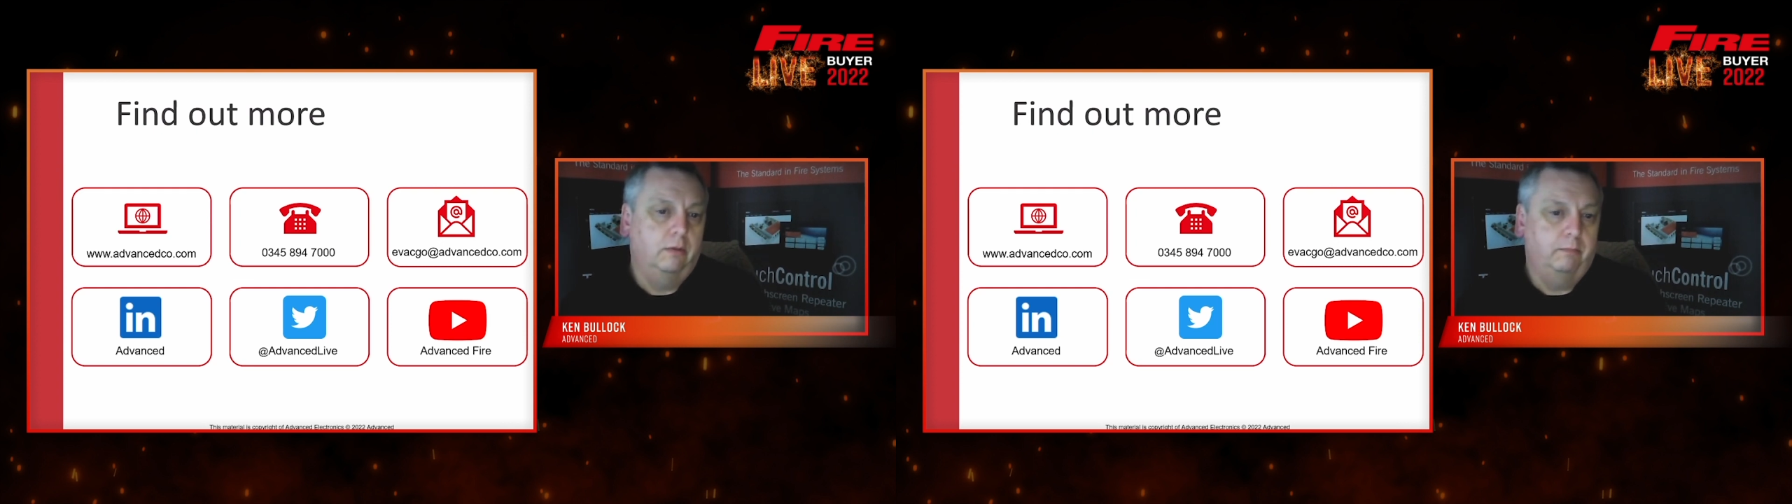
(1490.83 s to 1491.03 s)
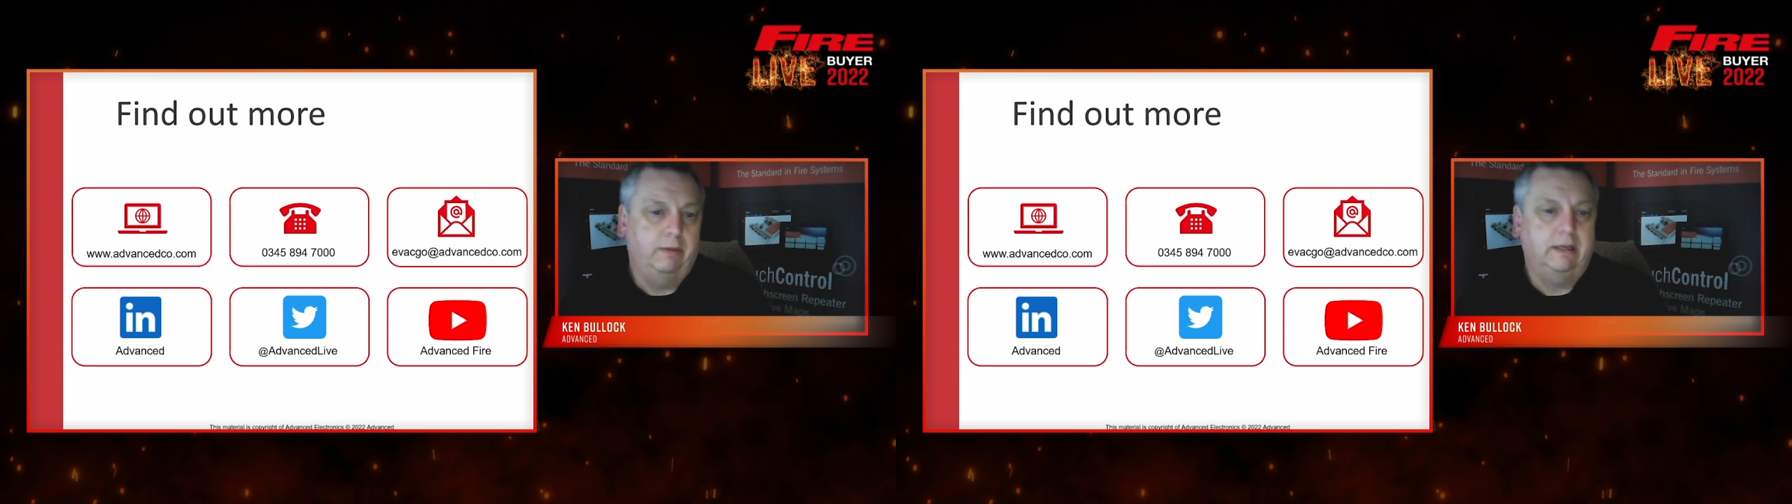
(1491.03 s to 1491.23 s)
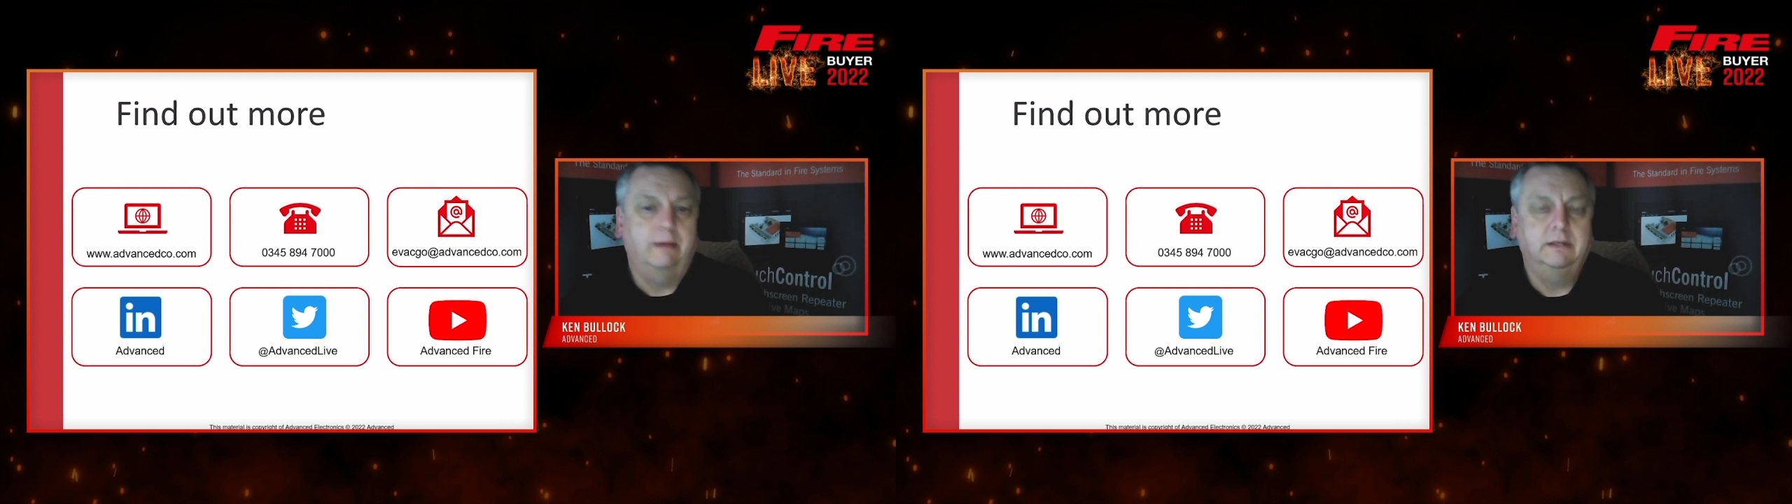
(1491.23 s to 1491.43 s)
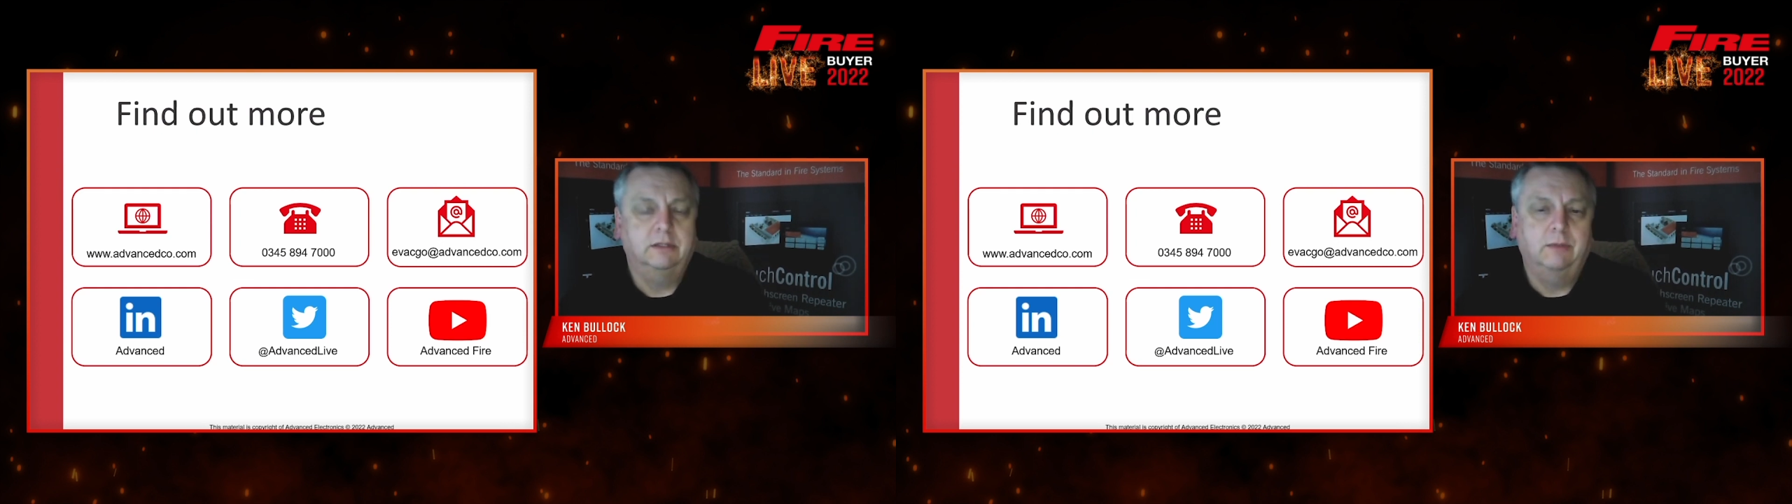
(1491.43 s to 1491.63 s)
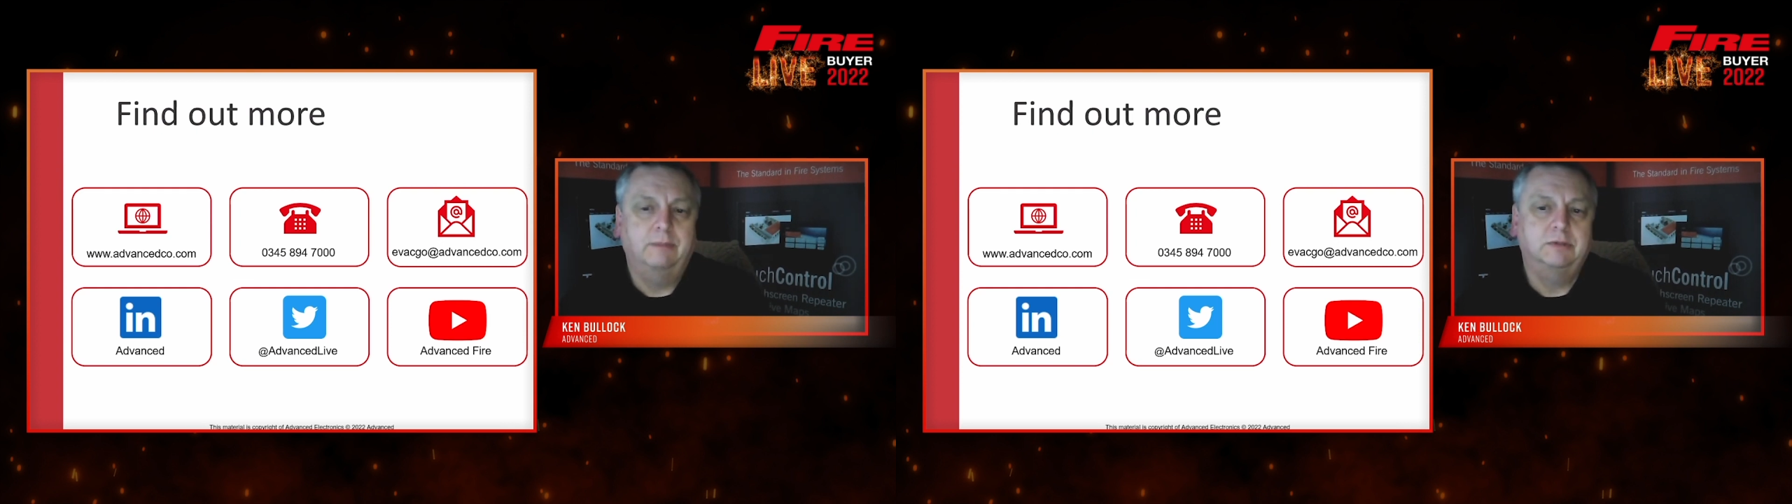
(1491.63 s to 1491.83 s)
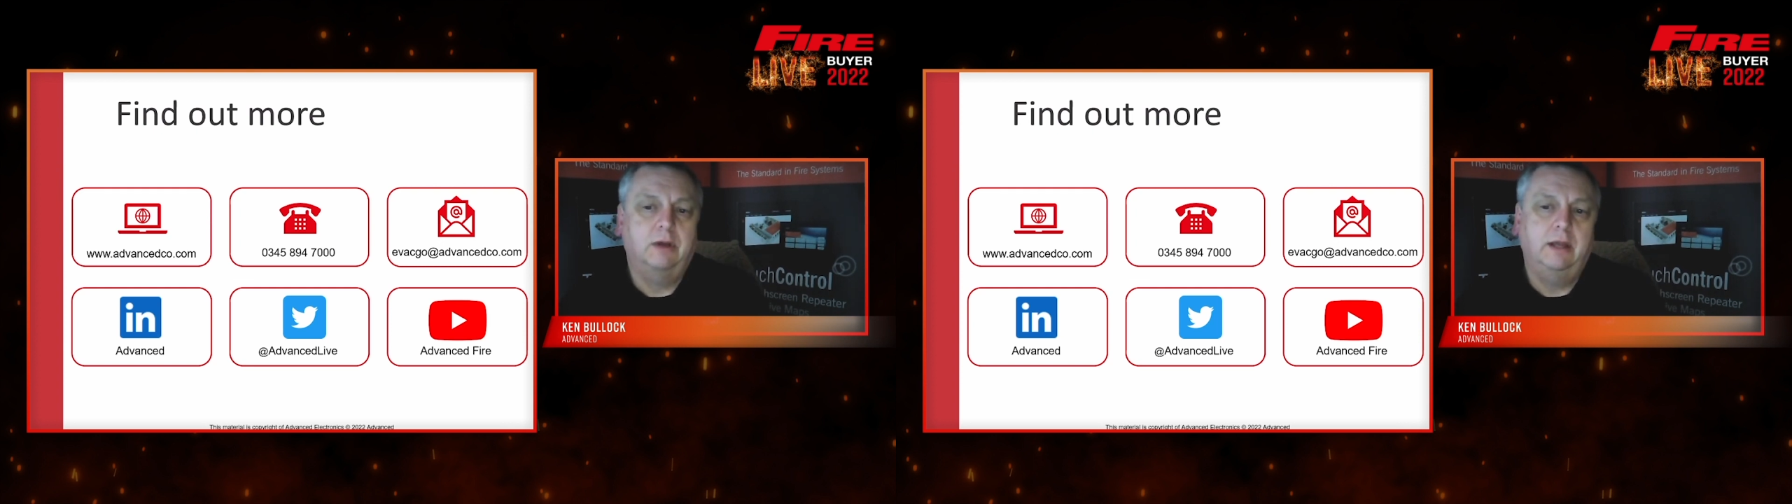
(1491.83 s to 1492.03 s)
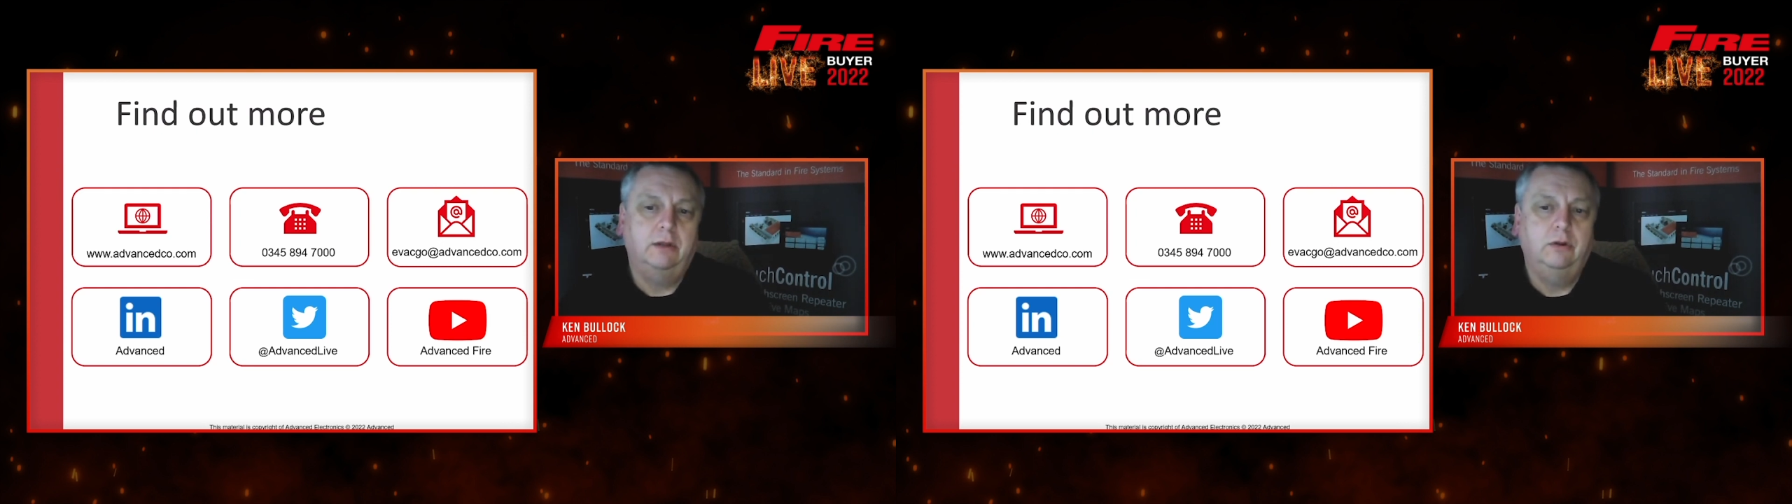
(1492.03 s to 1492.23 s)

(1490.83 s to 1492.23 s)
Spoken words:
by going to the website,